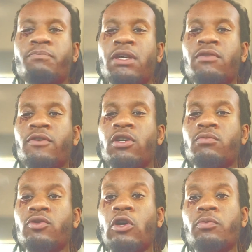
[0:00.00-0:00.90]
being
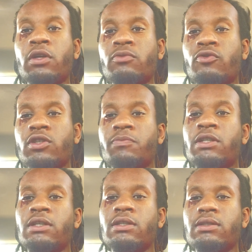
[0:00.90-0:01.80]
vulnerable open up doors
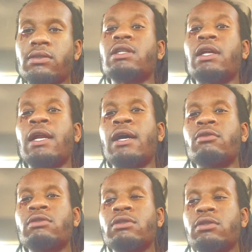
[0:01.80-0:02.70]
because it
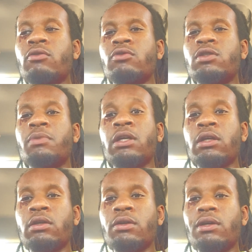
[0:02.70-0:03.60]
allows you to
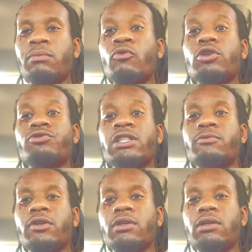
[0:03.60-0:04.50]
be more
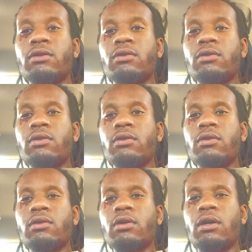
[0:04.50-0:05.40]
trustworthy.
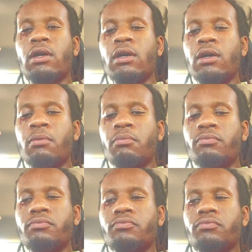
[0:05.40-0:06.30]

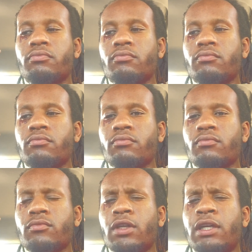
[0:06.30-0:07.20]

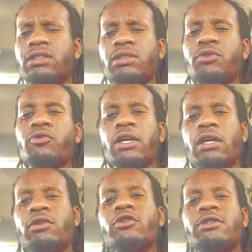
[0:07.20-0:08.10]
And it's communicating
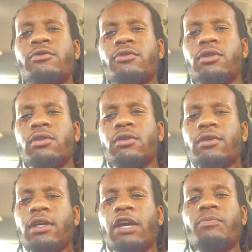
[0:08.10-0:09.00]
your story.
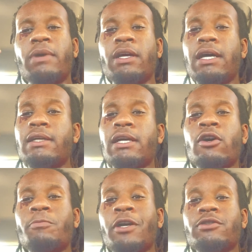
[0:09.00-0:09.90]
Everybody got their own
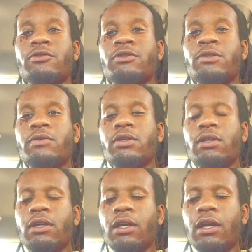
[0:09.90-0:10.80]
personal story,
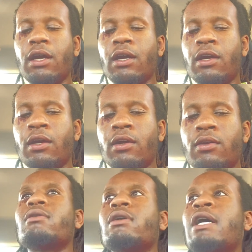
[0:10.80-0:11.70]
and
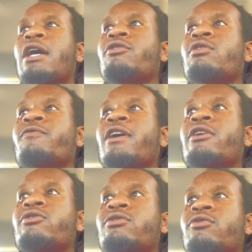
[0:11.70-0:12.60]
how you convey
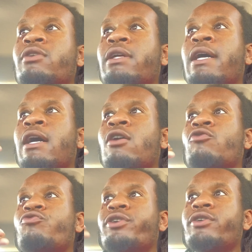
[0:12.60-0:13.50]
your story and
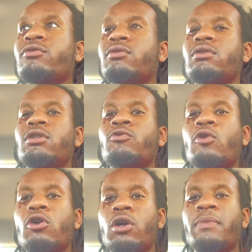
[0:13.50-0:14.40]
how real you
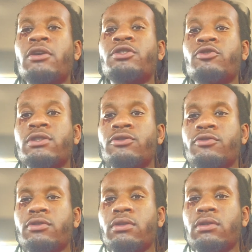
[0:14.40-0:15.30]
are about your story,